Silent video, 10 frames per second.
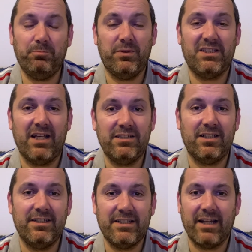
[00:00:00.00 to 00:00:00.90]

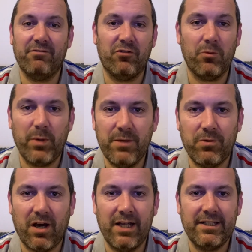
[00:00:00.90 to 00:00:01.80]
potentially to give other
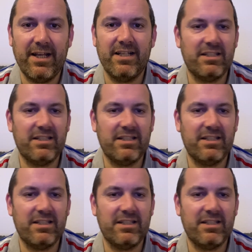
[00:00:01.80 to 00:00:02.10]
people ideas,